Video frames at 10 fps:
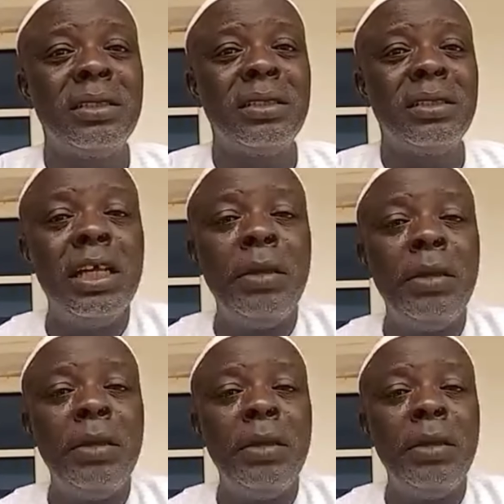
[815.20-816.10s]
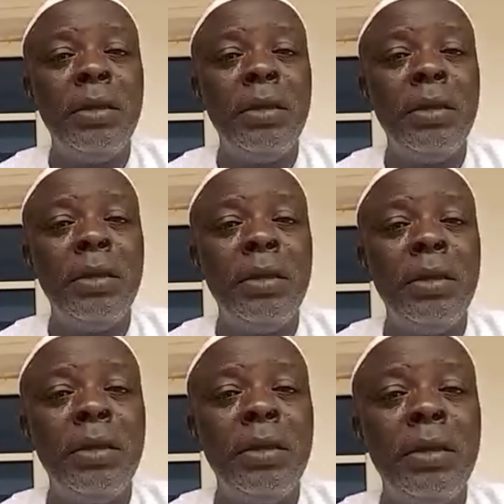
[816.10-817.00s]
Ordinarily, people who don't know
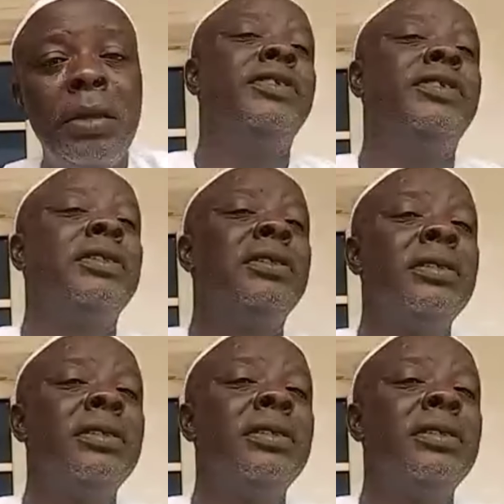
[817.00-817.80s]
their right from their left.